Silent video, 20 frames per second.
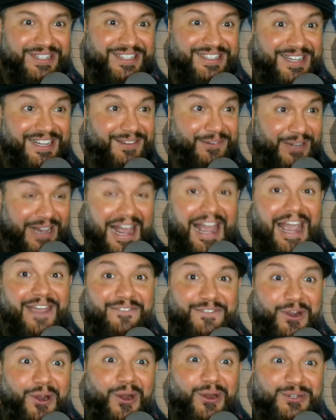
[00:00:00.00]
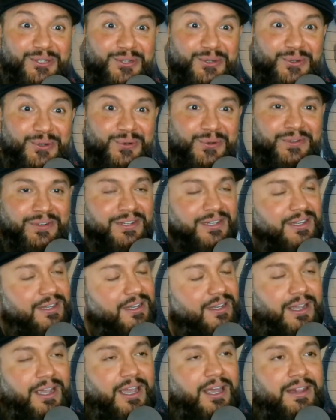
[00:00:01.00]
It's a live cartoon
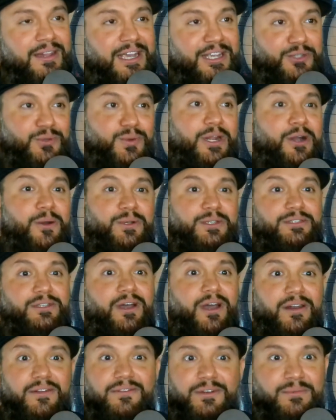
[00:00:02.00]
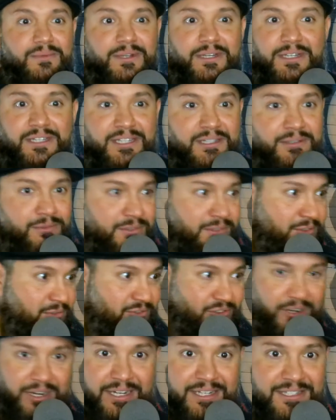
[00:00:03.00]
and that's what I always thought of him. And he was
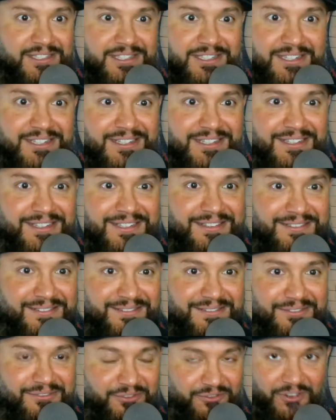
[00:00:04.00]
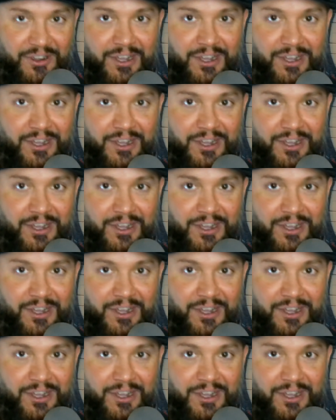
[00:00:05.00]
crazy and funny.